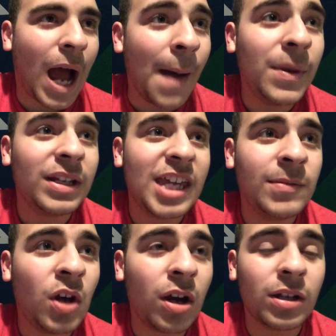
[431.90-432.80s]
I'm going to
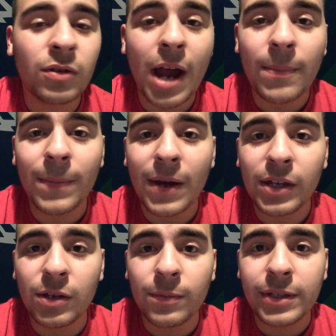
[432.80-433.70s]
keep talking crap
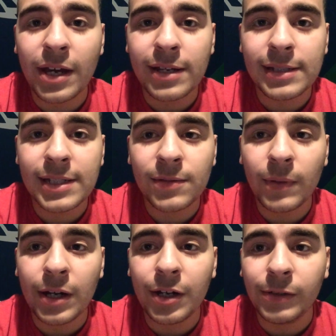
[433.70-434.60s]
about you because,
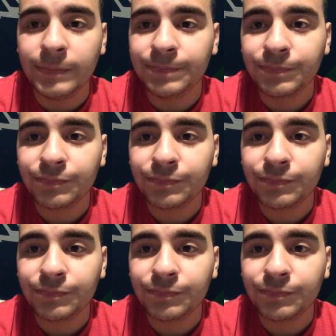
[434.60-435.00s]
well,